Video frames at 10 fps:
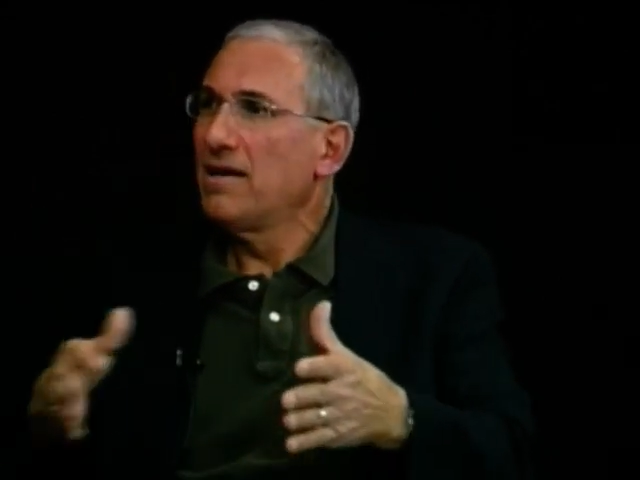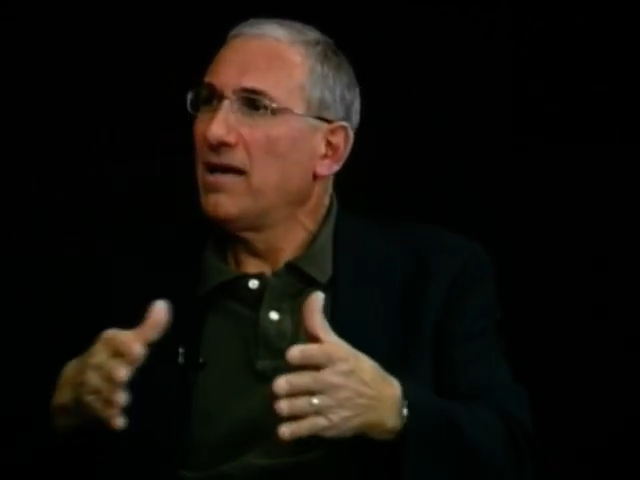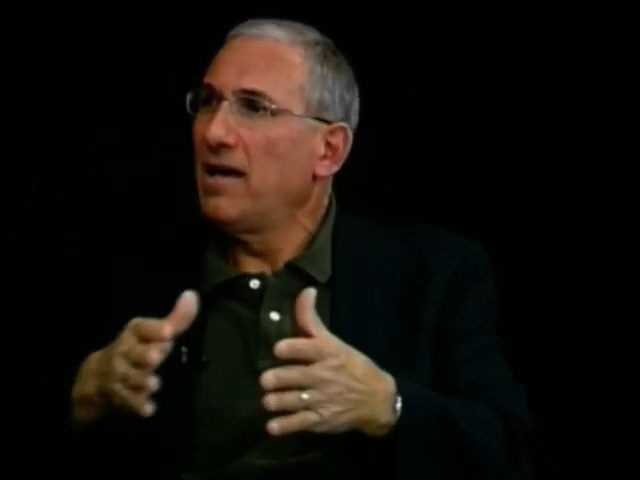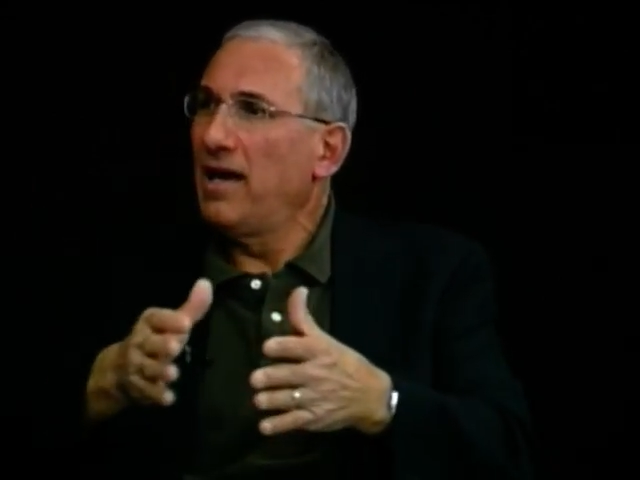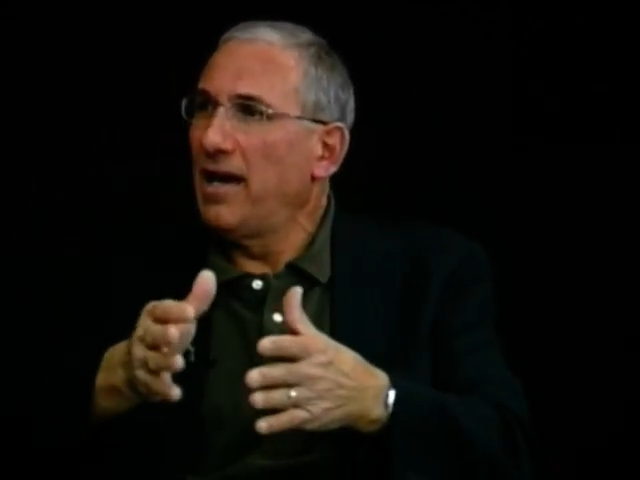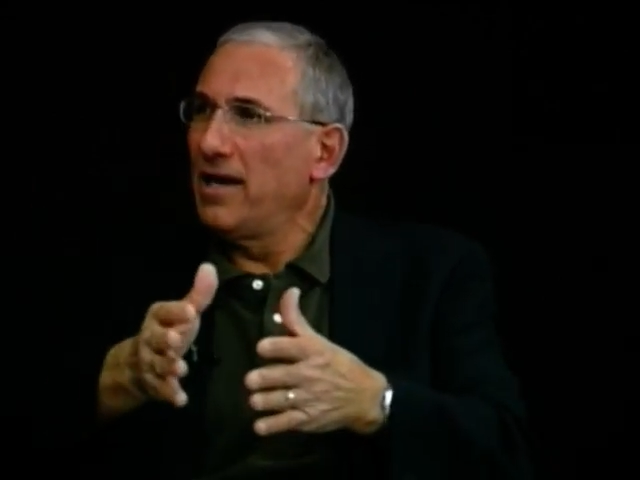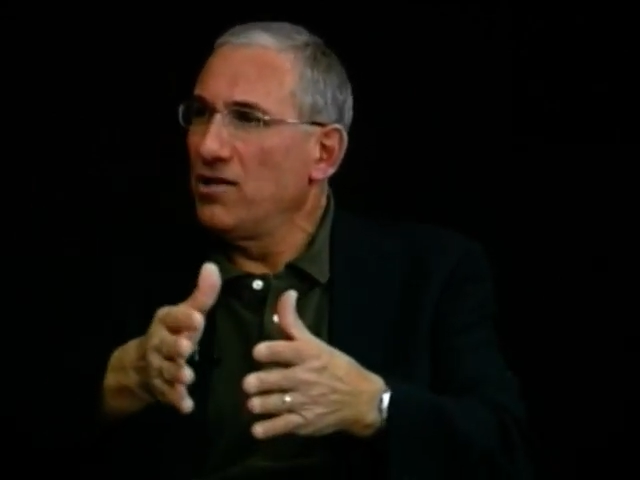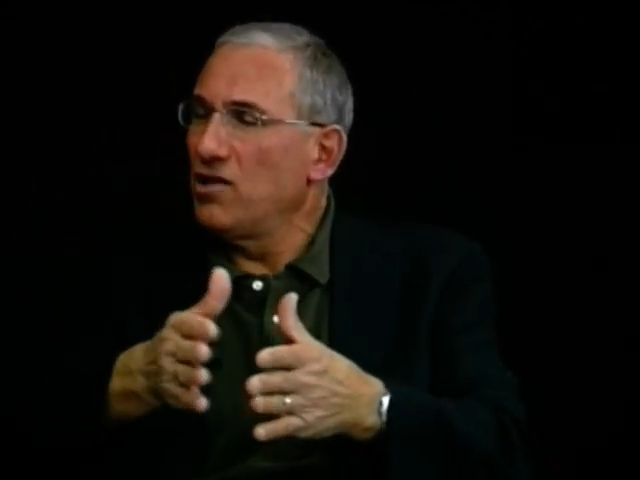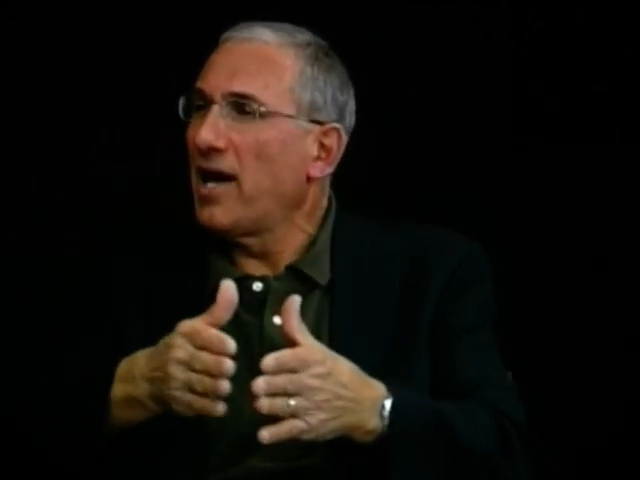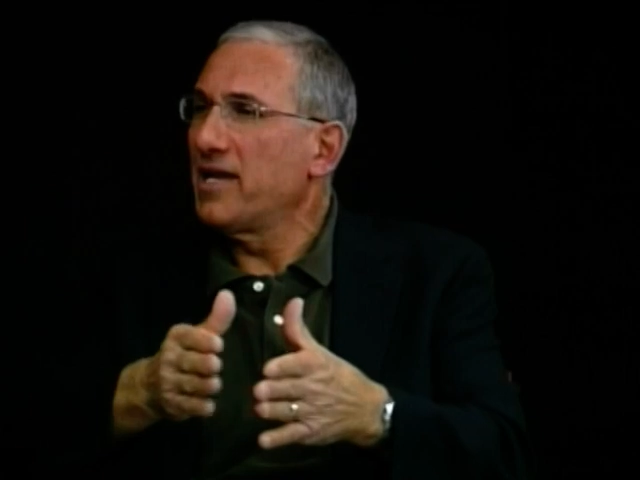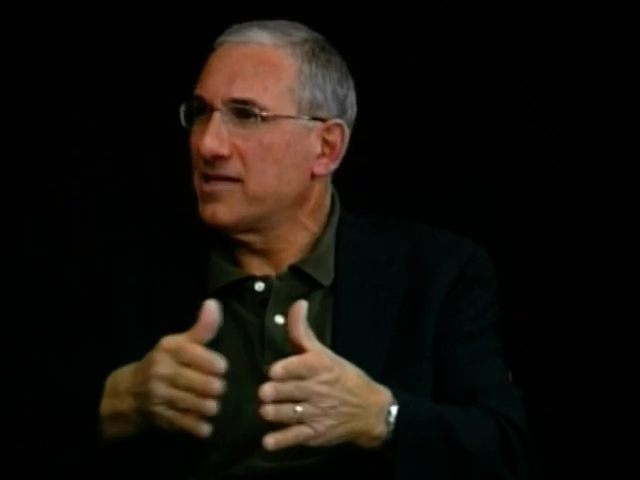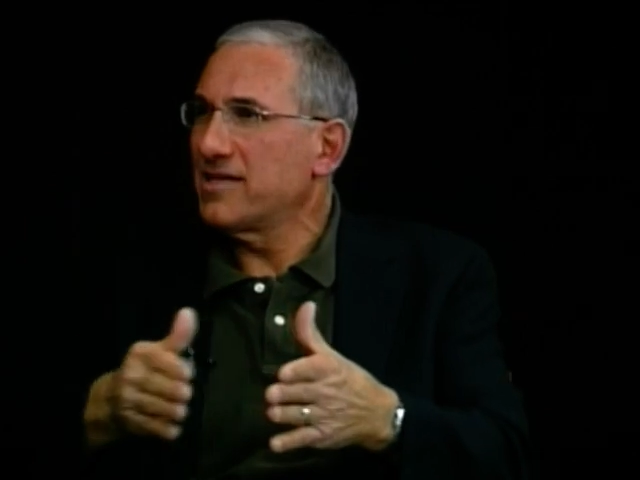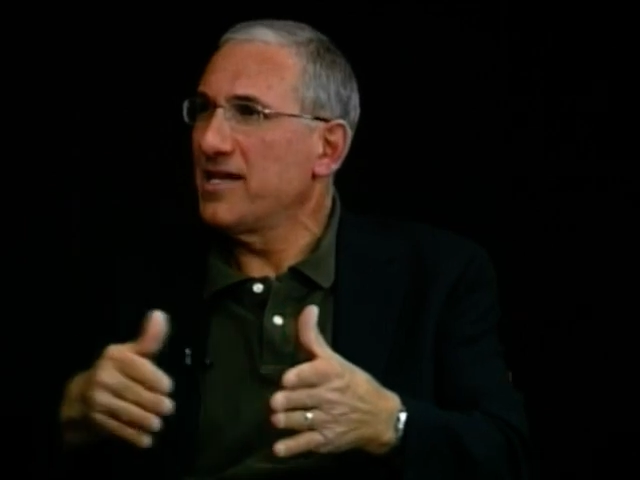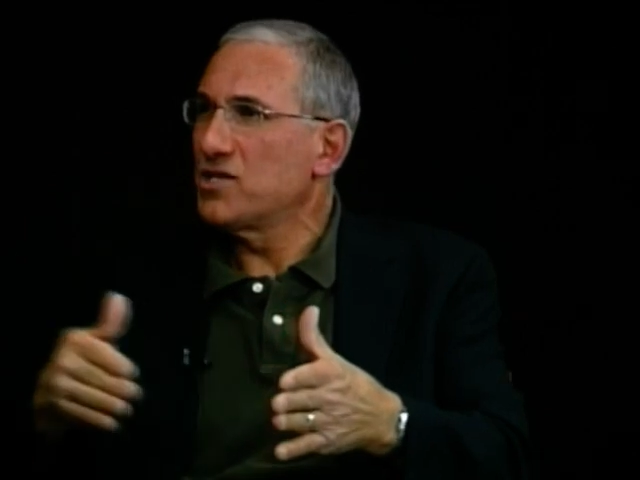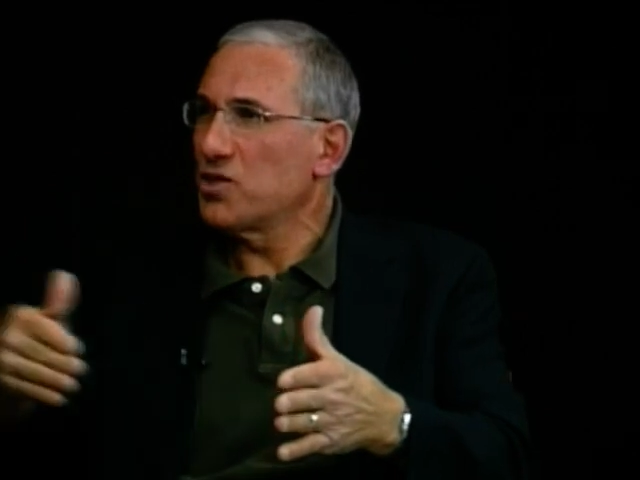and United
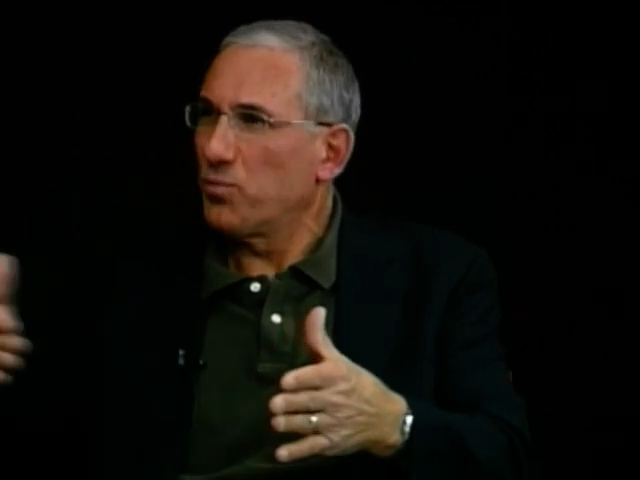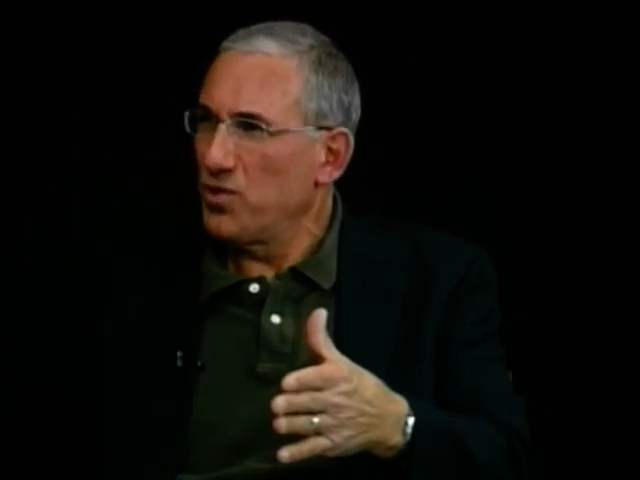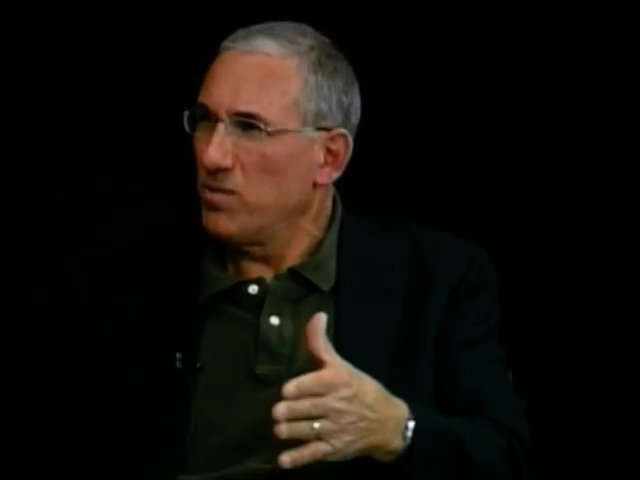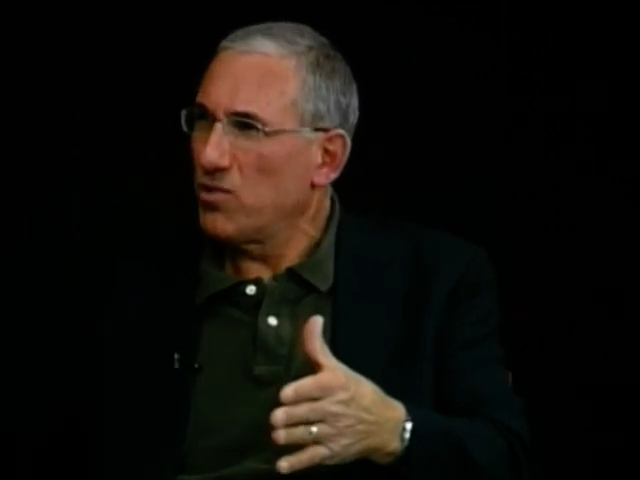States Supreme